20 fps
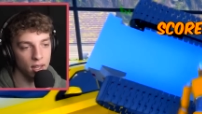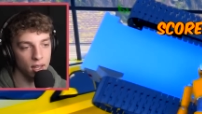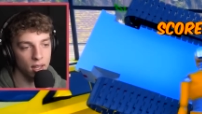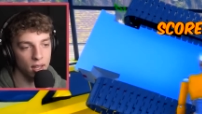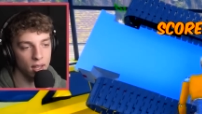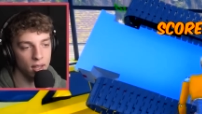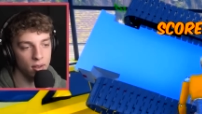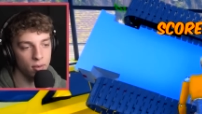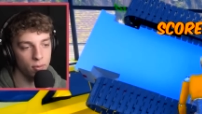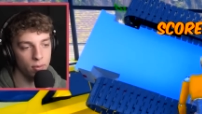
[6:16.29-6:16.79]

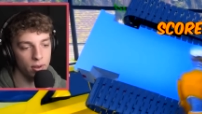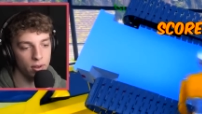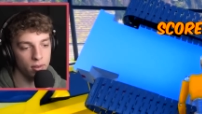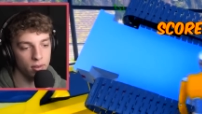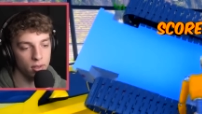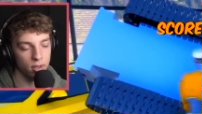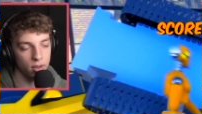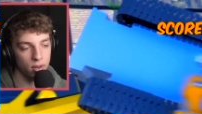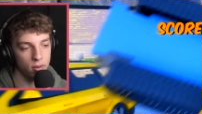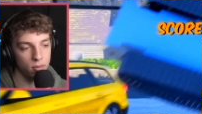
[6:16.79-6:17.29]
Uh,
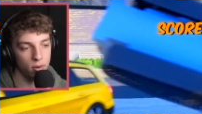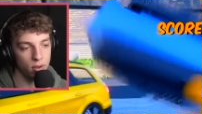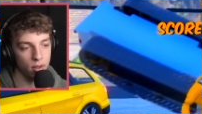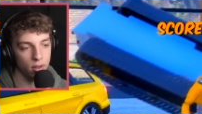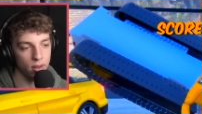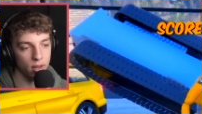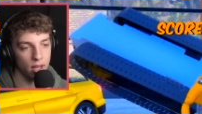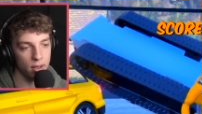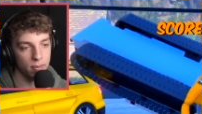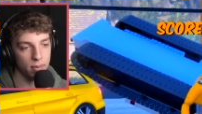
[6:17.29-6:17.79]
well, you know
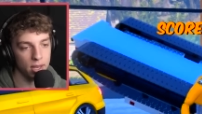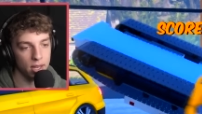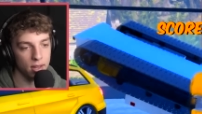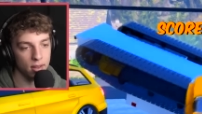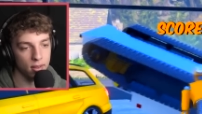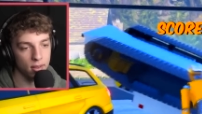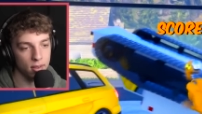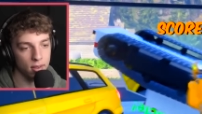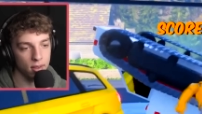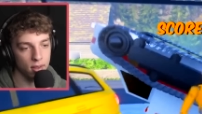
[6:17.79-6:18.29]
what that
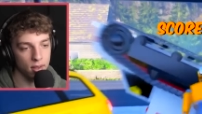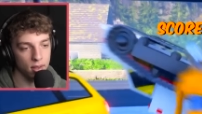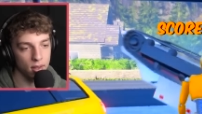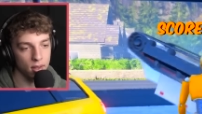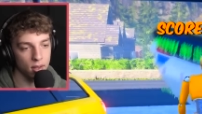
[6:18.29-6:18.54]
means.